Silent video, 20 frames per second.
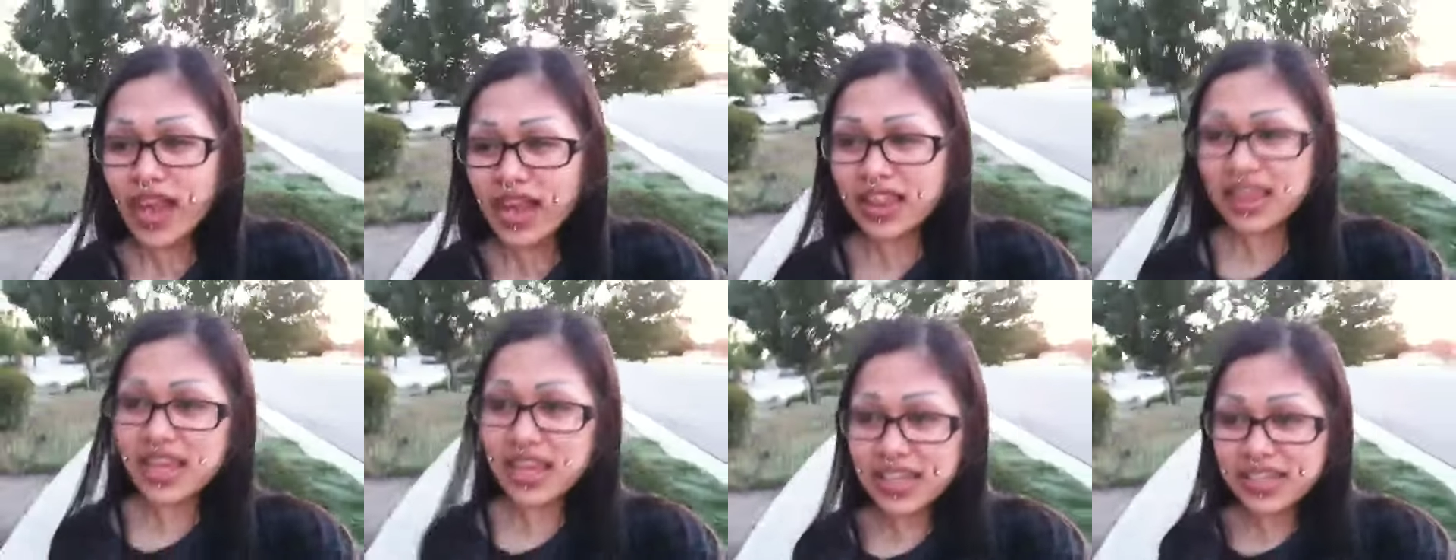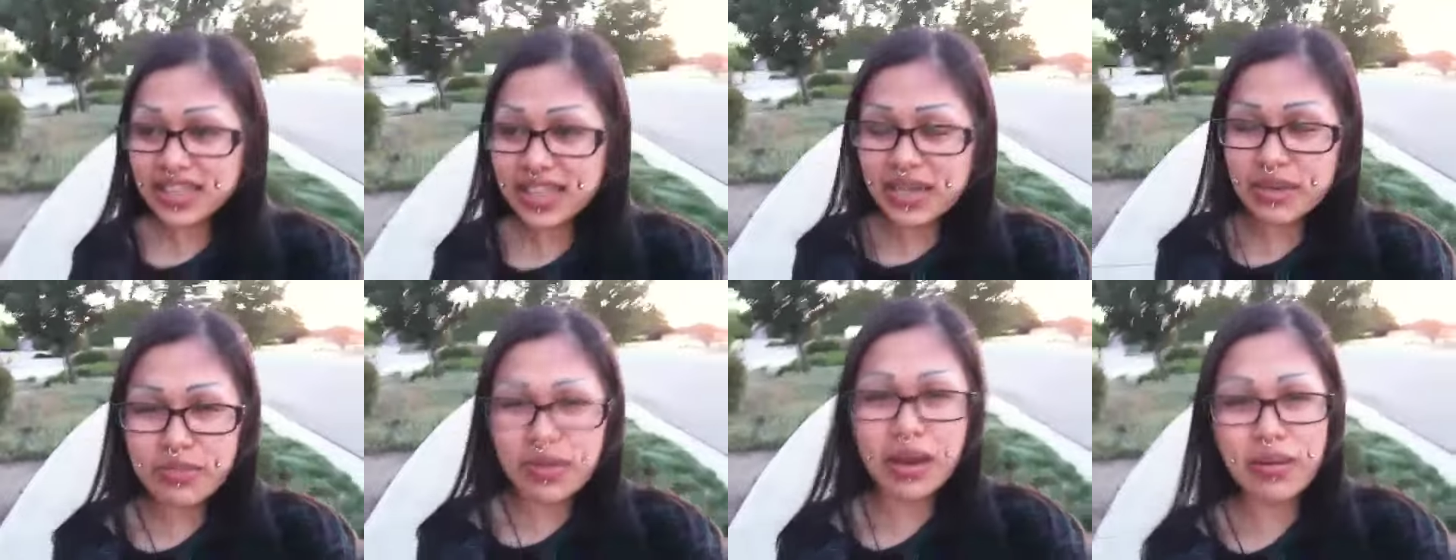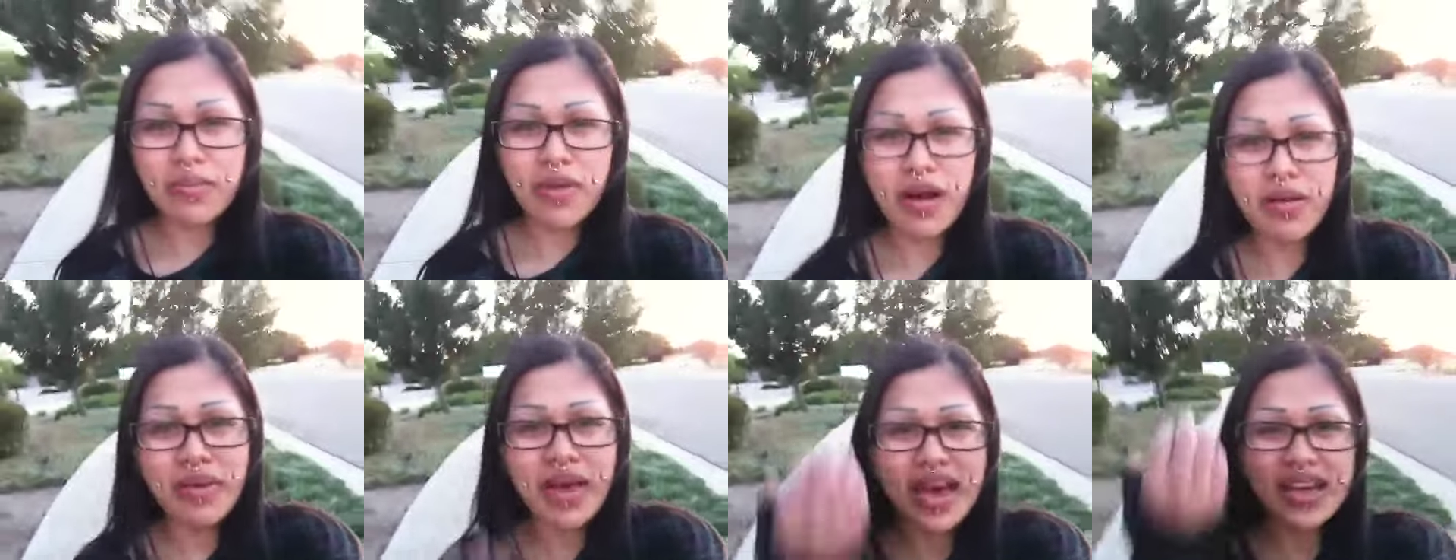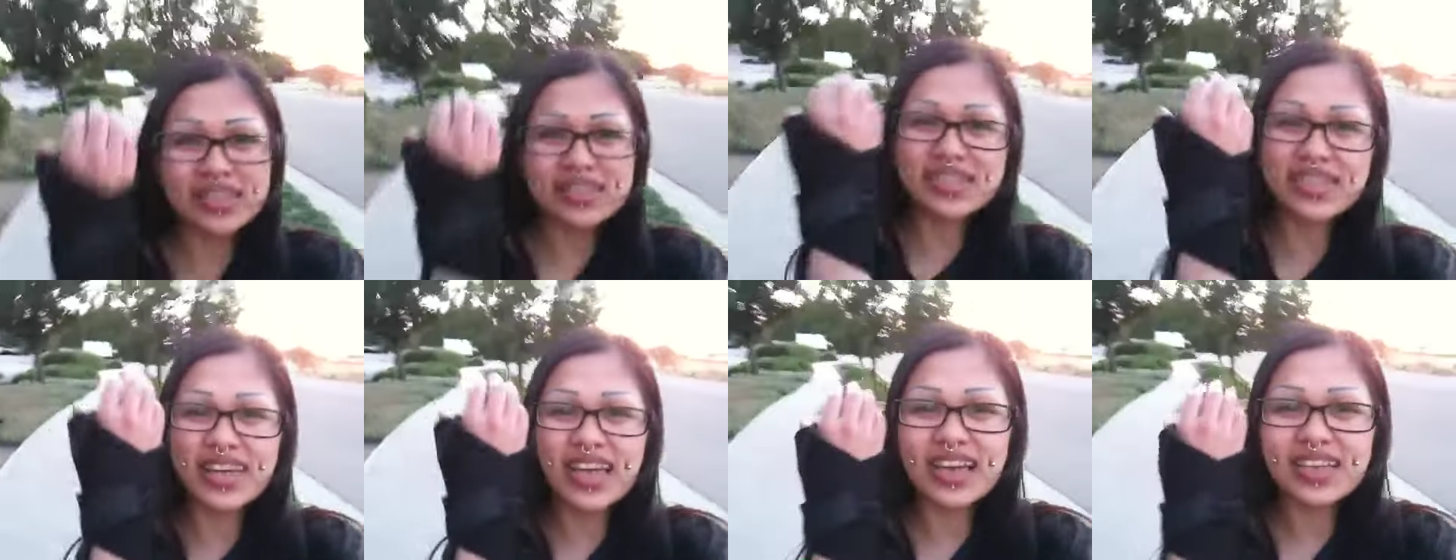Luckily my mom has
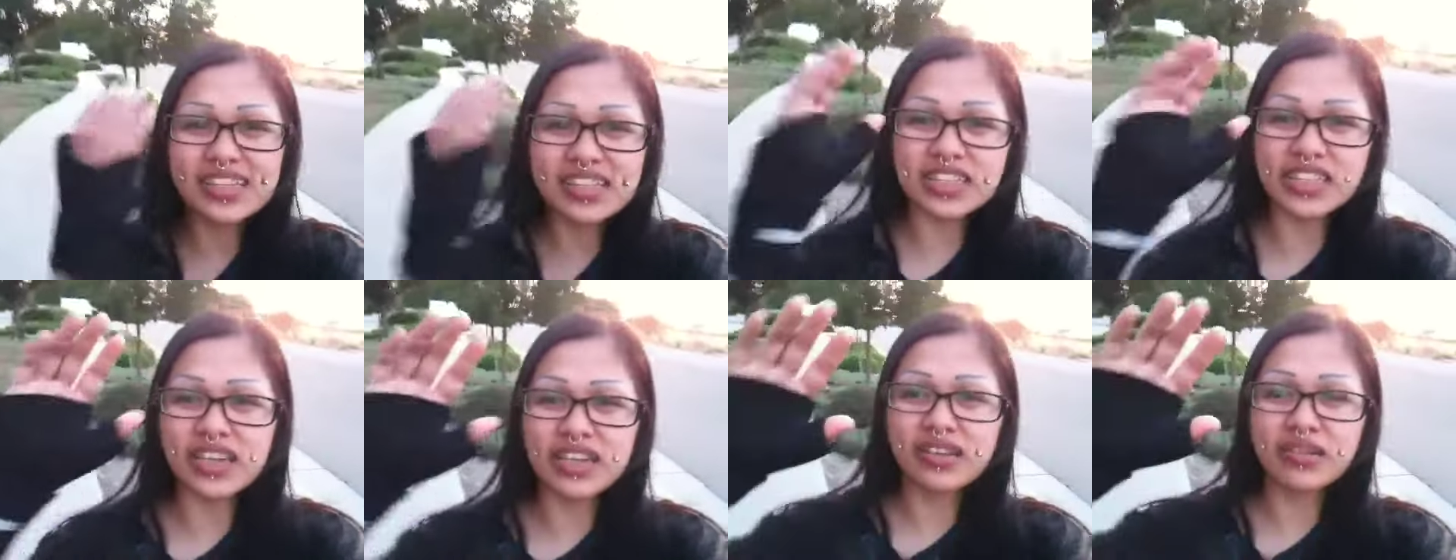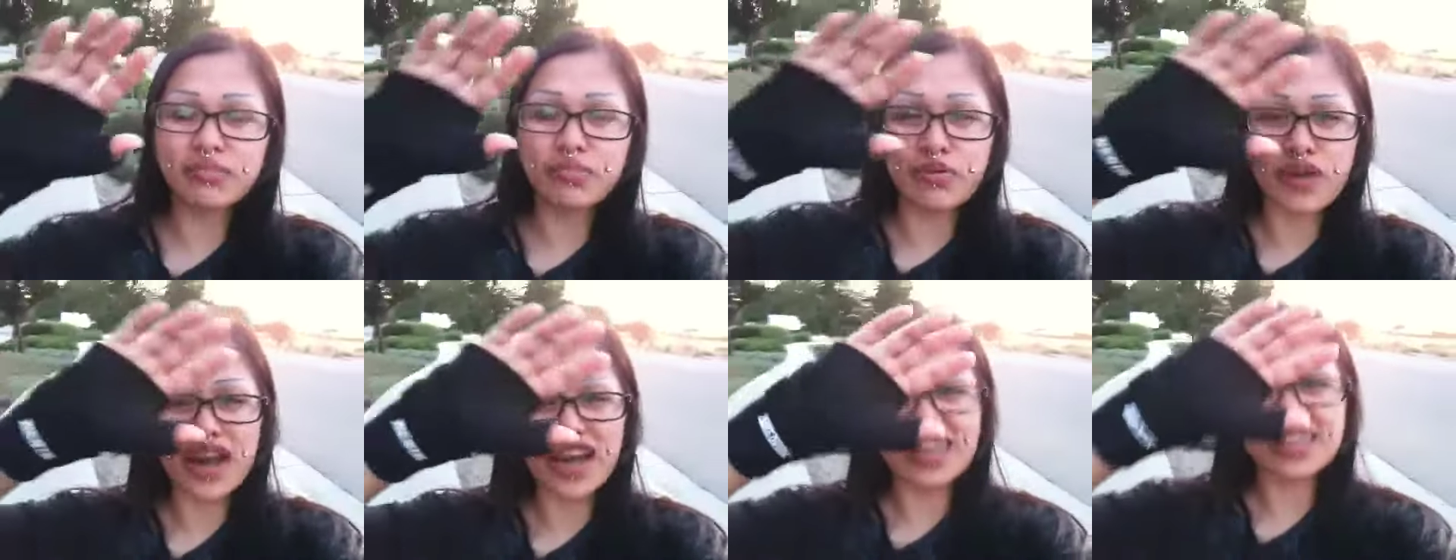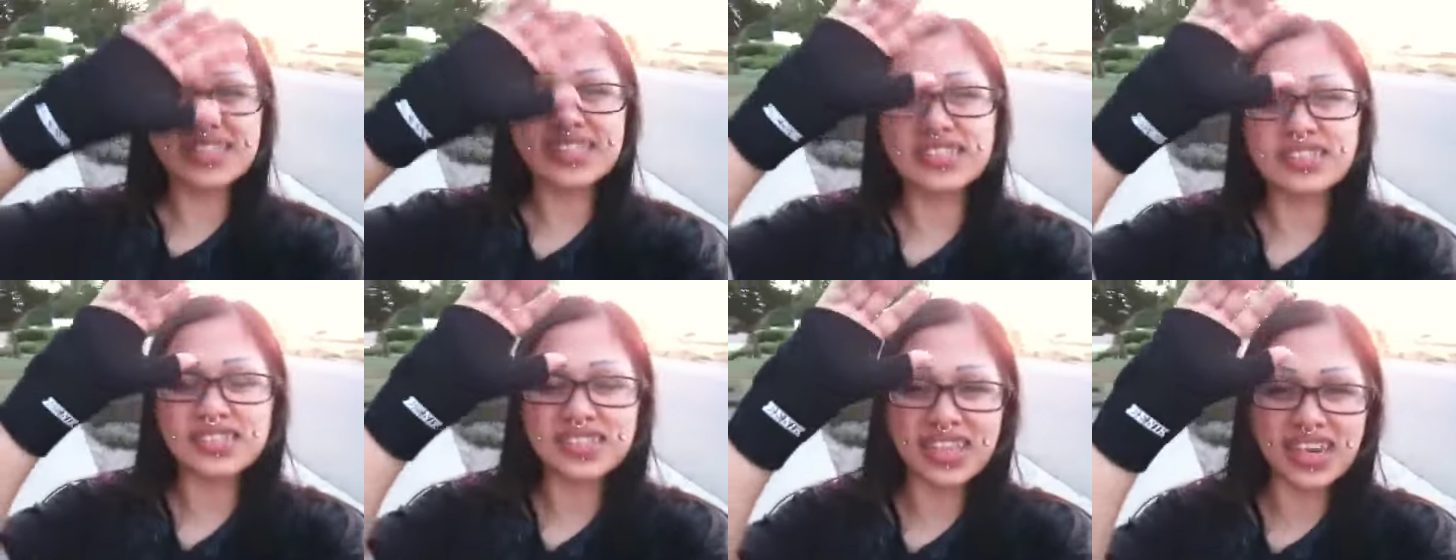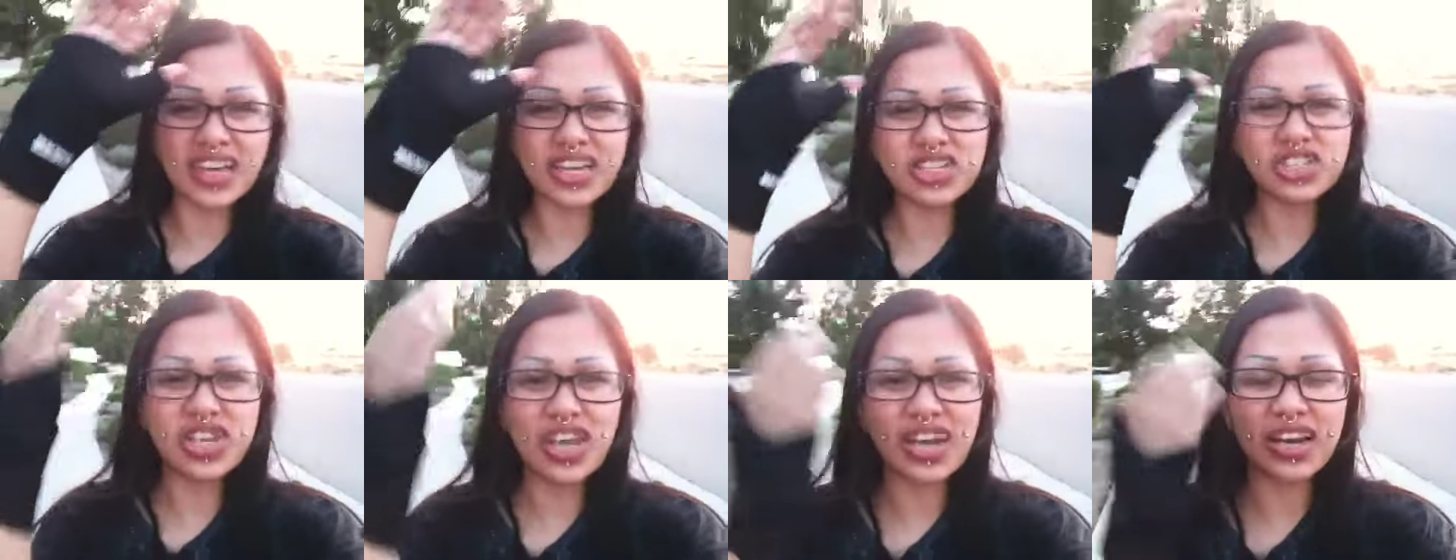a nice good brace because I
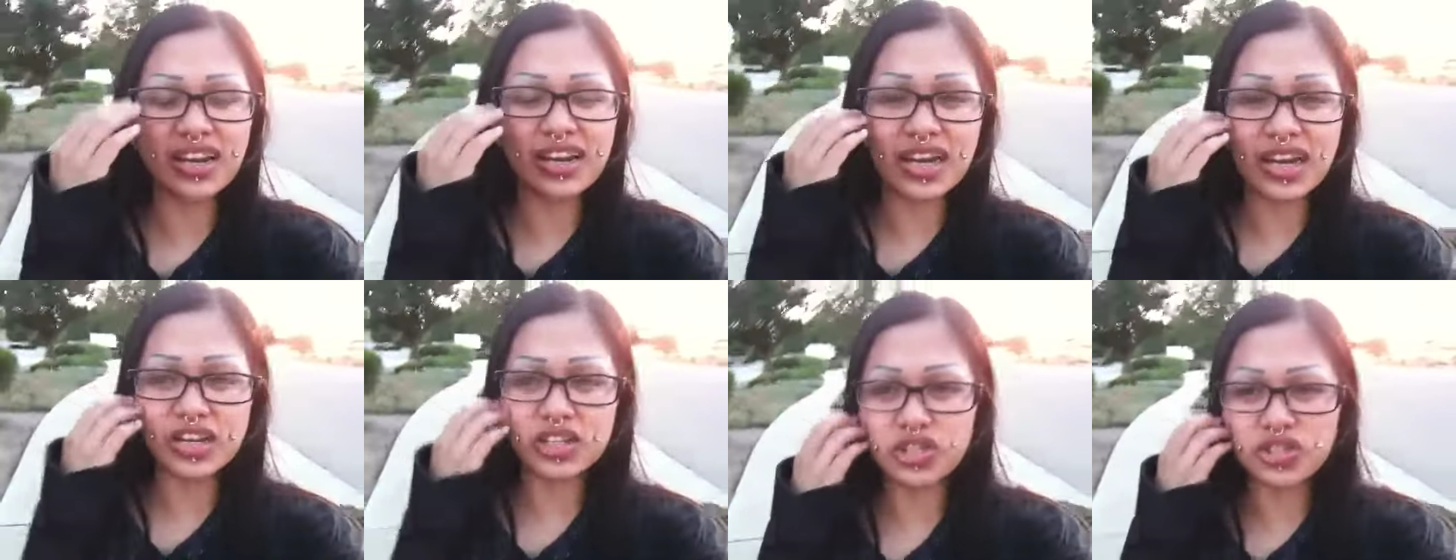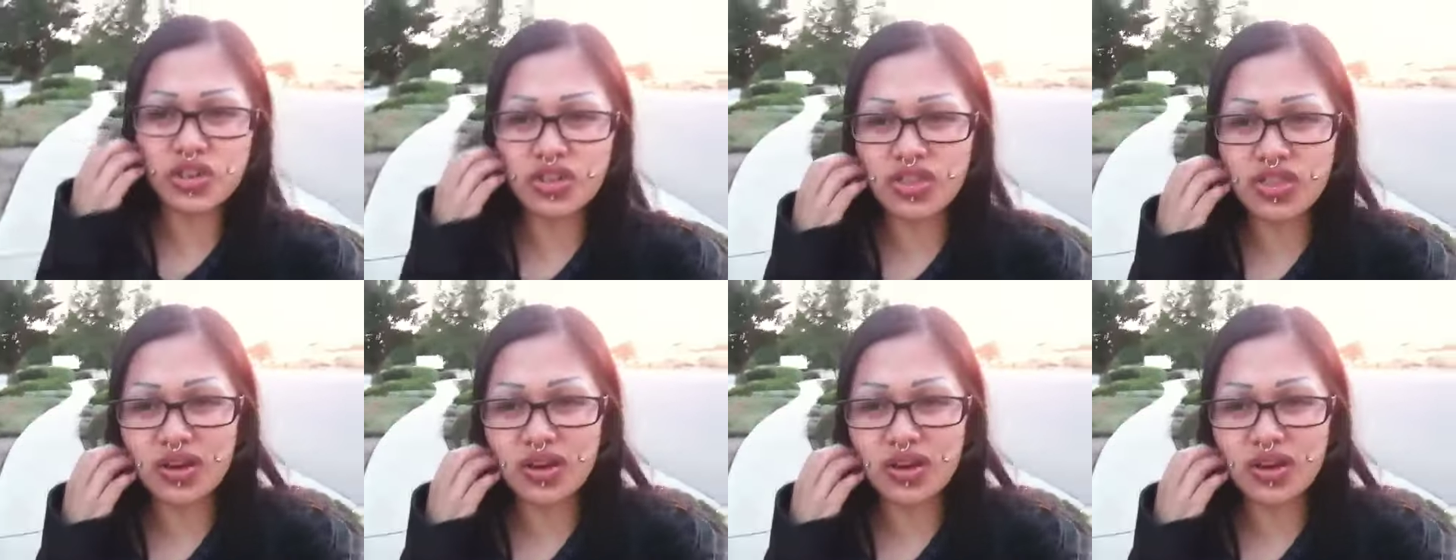guess she had an injured